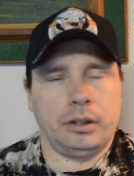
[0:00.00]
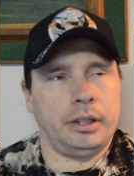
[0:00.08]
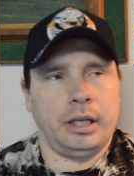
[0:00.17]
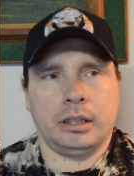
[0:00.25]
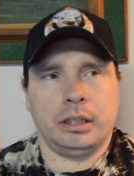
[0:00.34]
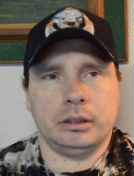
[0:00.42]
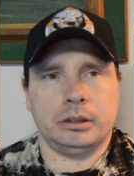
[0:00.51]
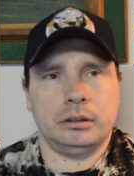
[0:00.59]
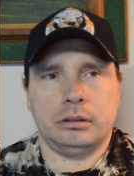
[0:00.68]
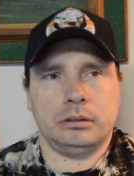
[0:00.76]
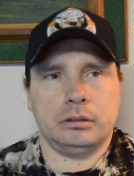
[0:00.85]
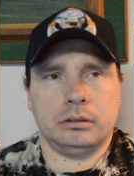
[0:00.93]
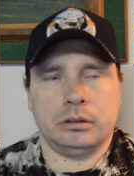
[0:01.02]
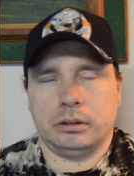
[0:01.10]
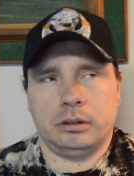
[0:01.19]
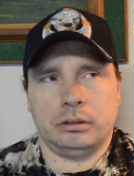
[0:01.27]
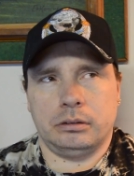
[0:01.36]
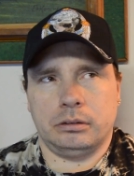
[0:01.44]
that cousin, or
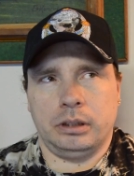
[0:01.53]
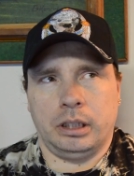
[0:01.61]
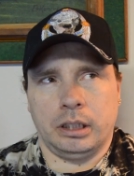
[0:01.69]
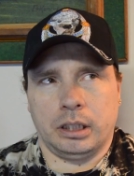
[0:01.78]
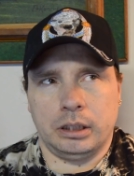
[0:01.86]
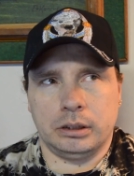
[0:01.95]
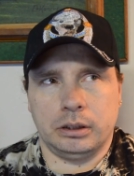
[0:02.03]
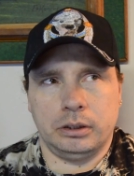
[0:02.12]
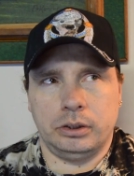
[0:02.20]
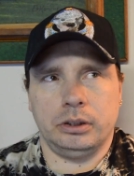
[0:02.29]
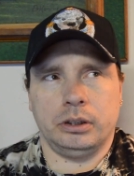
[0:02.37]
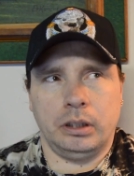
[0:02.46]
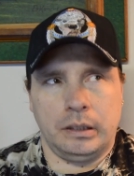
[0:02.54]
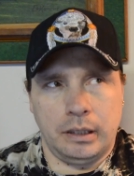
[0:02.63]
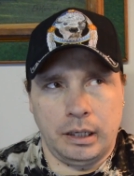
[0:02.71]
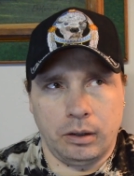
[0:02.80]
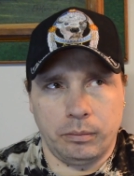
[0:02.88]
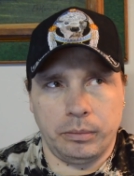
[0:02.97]
yeah, that cousin couldn't couldn't
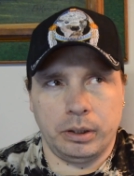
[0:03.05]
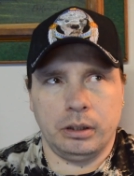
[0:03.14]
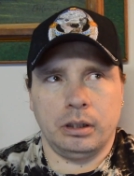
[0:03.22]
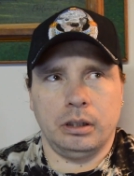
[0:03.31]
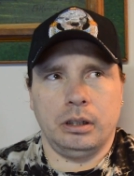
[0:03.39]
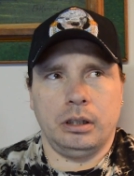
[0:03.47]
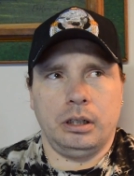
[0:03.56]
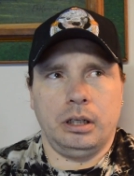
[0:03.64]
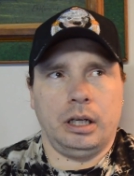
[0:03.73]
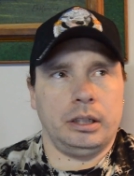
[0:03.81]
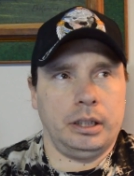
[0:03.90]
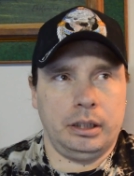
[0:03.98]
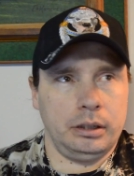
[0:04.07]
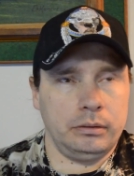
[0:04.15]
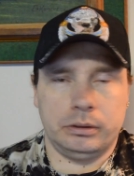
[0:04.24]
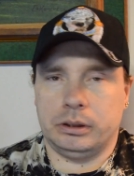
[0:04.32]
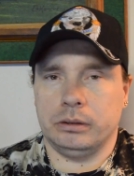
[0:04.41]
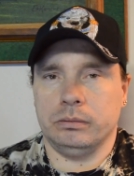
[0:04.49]
help me. And then there
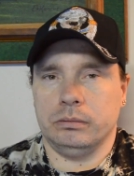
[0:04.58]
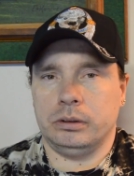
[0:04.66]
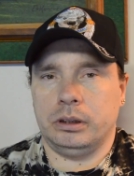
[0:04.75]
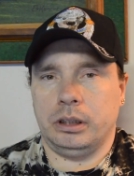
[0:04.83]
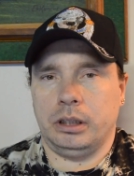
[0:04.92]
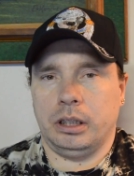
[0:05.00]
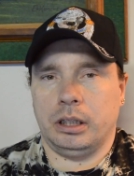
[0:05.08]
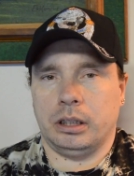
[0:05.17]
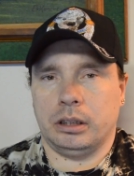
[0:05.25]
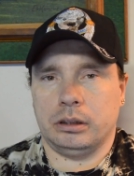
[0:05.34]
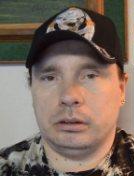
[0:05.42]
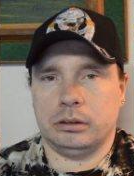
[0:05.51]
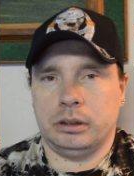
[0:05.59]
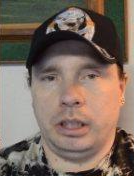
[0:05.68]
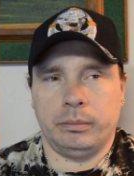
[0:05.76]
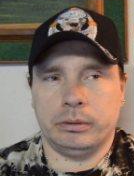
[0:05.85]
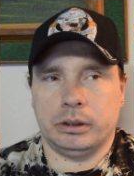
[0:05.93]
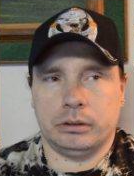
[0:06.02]
was the, the uh,
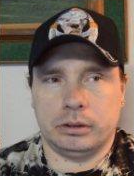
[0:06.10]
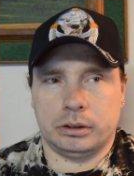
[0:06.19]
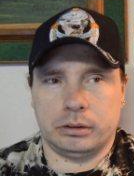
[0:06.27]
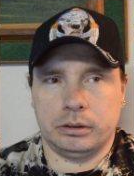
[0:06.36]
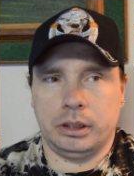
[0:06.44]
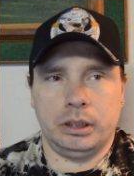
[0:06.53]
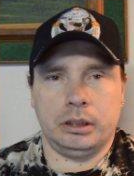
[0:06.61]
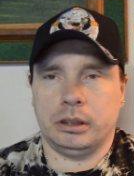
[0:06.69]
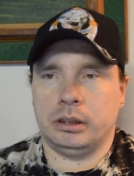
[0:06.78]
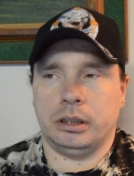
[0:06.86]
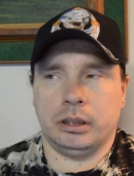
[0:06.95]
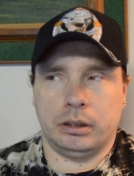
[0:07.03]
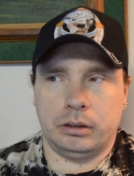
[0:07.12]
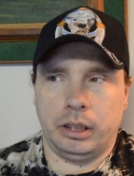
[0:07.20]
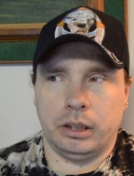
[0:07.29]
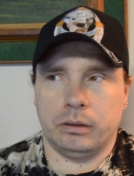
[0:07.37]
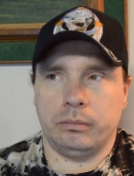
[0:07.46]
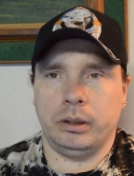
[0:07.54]
neighbors on the street, and they couldn't
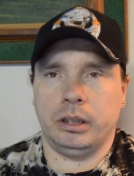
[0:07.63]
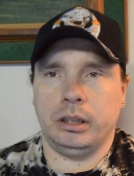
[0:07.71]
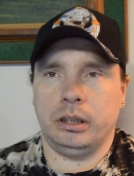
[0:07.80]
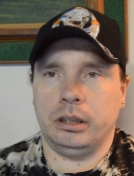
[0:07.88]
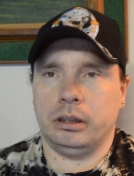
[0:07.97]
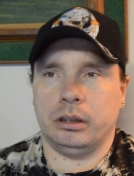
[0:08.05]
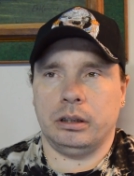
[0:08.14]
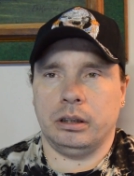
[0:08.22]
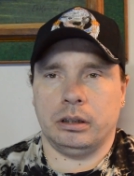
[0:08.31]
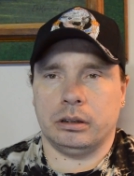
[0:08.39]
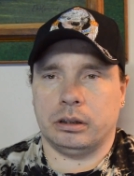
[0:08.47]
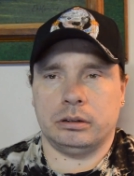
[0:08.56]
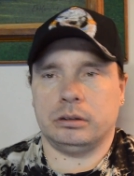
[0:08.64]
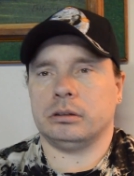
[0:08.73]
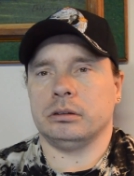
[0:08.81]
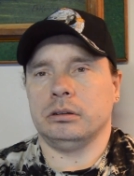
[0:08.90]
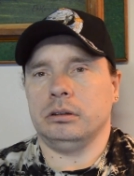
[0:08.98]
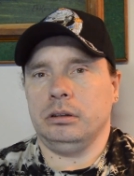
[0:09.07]
help me because
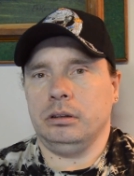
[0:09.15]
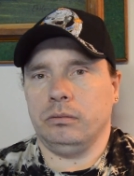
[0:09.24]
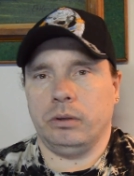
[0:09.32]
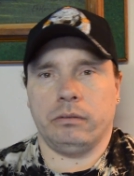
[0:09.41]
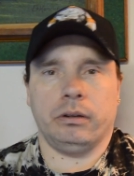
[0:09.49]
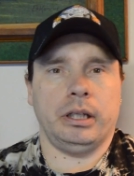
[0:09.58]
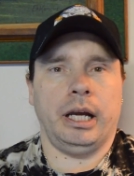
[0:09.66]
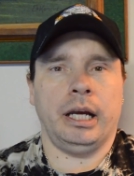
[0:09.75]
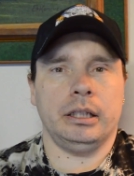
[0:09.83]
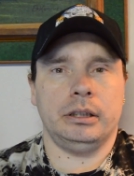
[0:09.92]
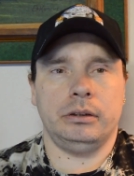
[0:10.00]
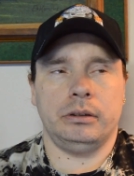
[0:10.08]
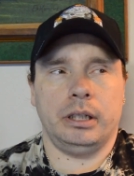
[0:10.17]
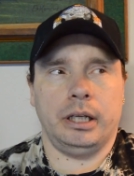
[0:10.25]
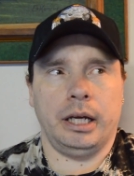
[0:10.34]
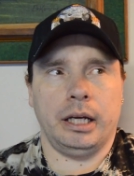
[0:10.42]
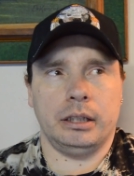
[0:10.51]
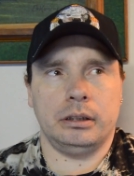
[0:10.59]
uh, what an attitude they
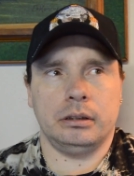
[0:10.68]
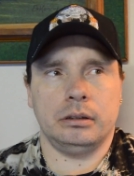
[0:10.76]
had.